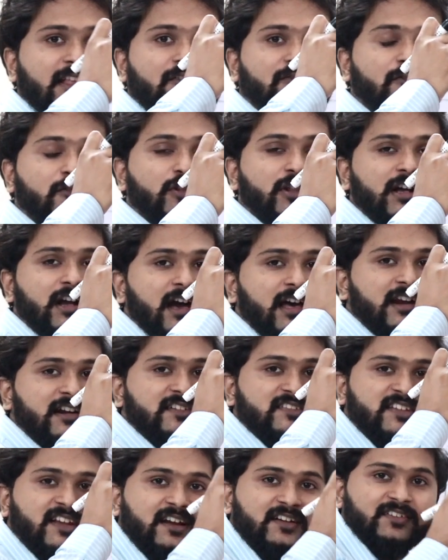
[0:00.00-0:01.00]
therefore the current
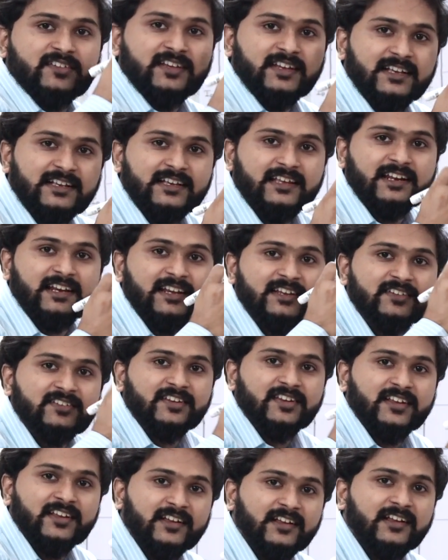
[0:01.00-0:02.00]
starts
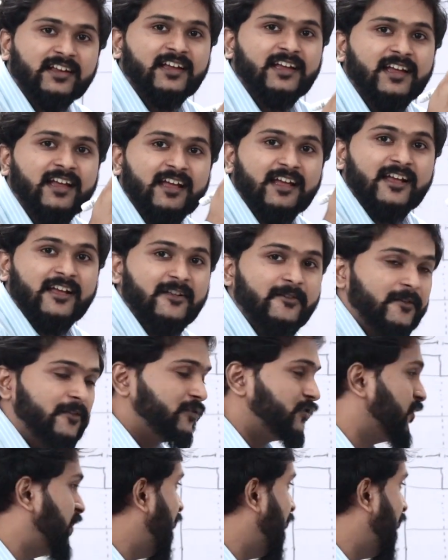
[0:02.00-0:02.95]
decreasing so